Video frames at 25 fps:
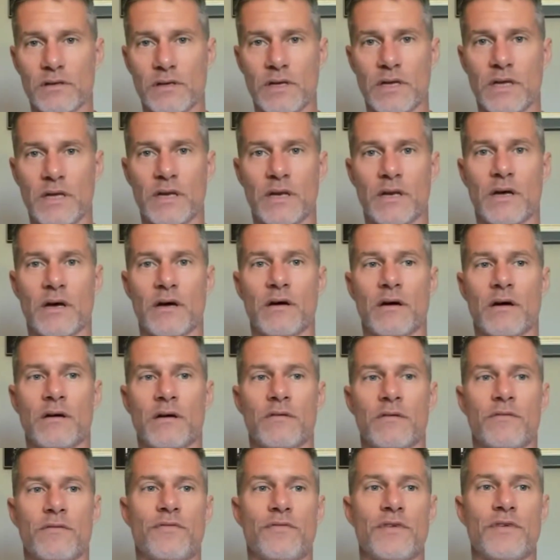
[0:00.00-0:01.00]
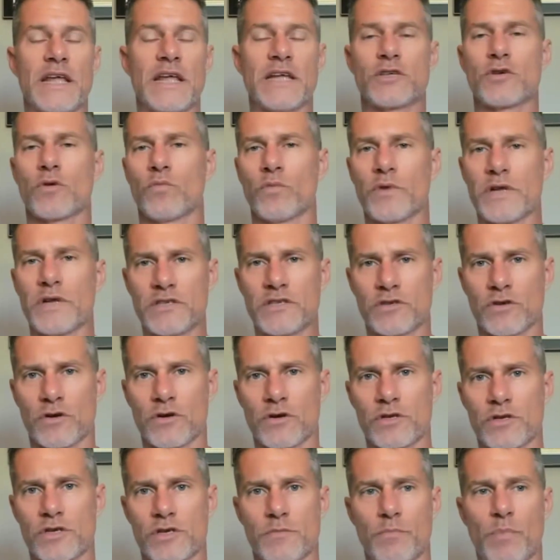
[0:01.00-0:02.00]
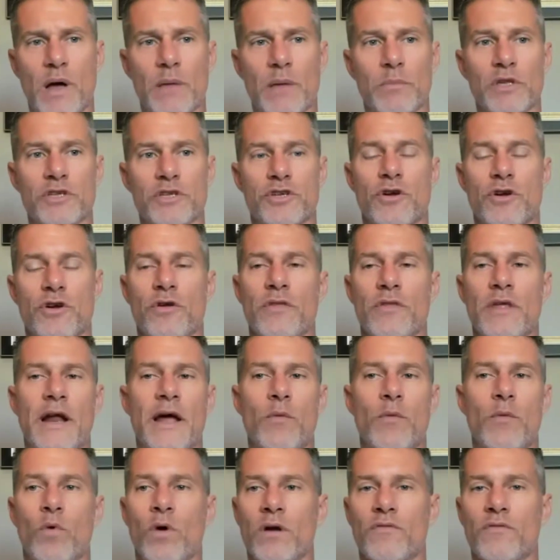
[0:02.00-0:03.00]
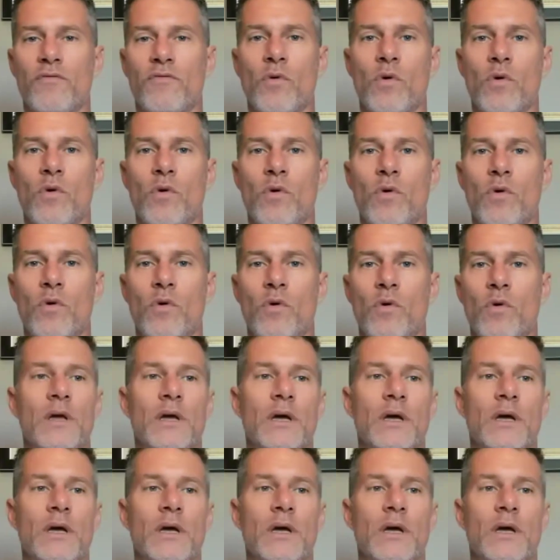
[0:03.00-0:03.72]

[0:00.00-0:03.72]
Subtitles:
in a financial research publisher that I work for,